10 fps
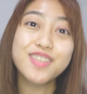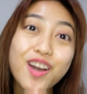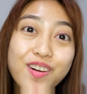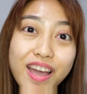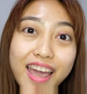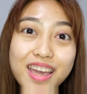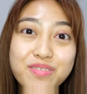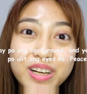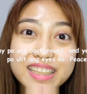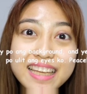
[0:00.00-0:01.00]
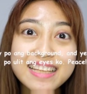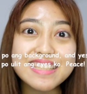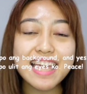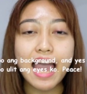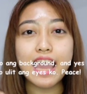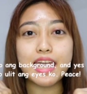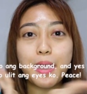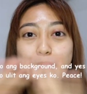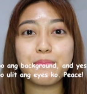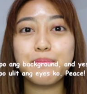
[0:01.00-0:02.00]
So hey mortals, I
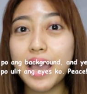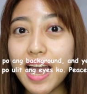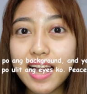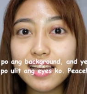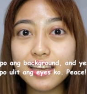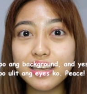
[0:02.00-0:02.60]
am back.